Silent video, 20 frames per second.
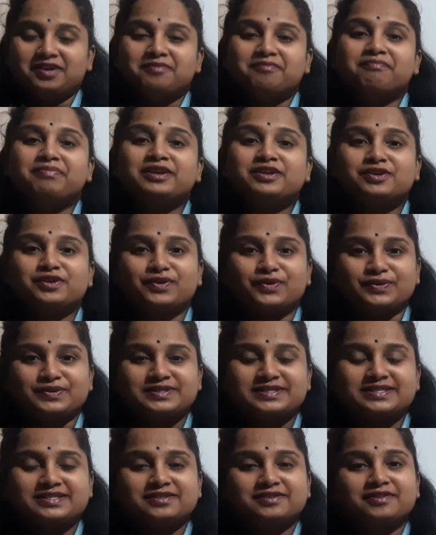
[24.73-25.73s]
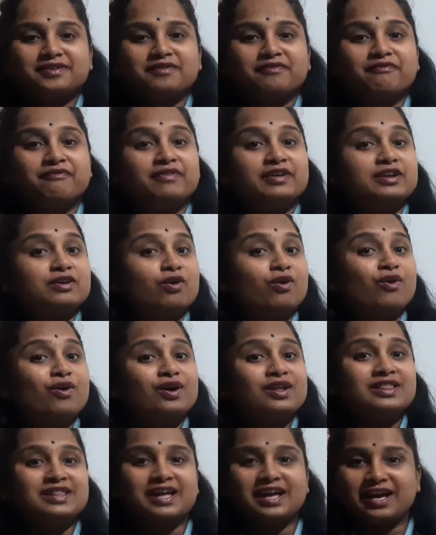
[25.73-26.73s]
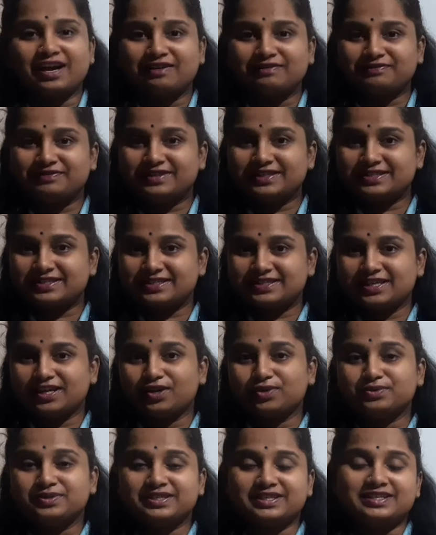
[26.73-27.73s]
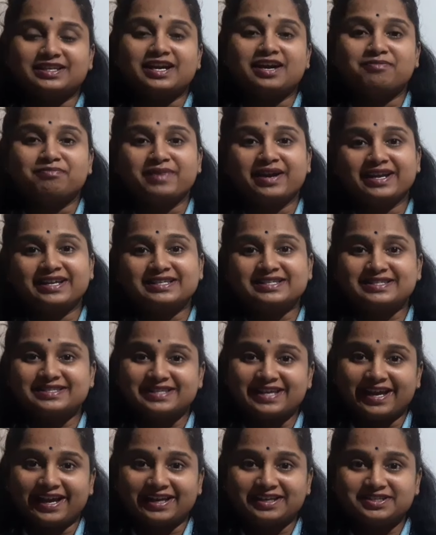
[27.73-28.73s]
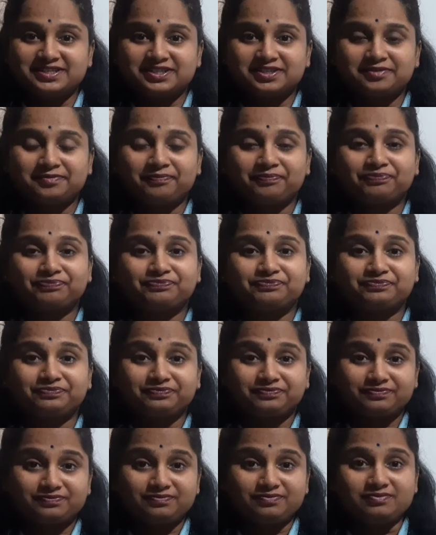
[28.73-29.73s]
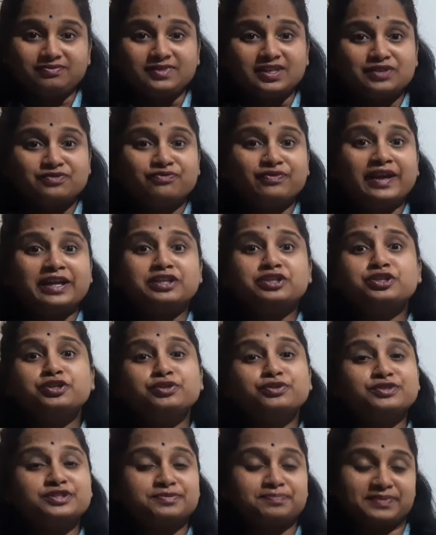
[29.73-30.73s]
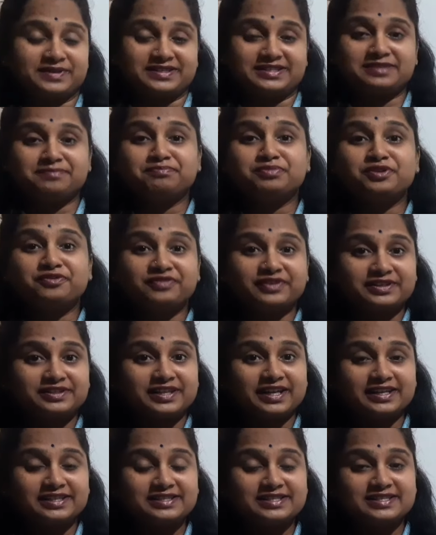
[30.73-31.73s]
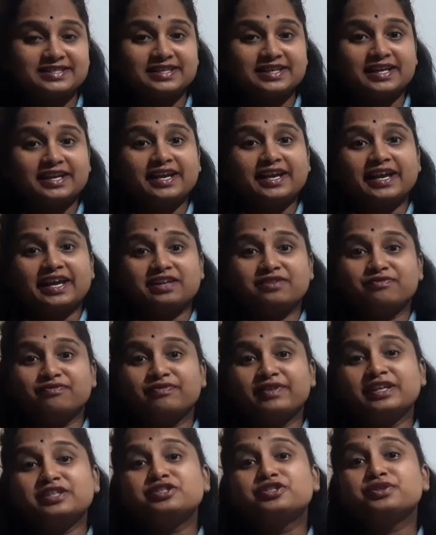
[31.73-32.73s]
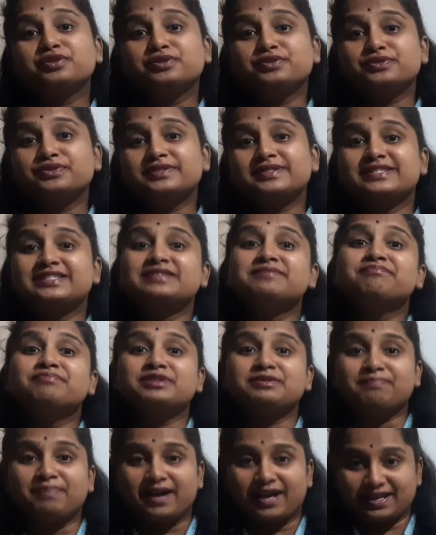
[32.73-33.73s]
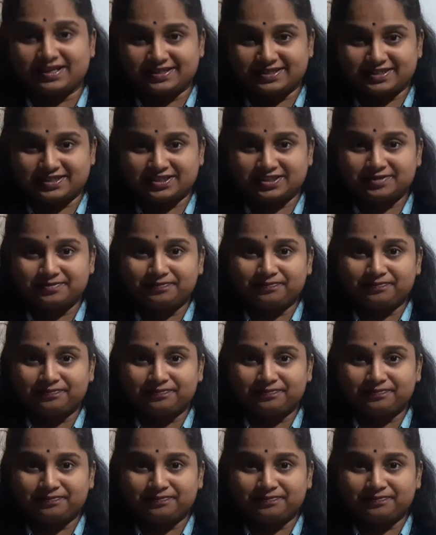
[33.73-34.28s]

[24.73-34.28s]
because we all have this doubt in our minds that when to use present perfect tense and when to use simple past.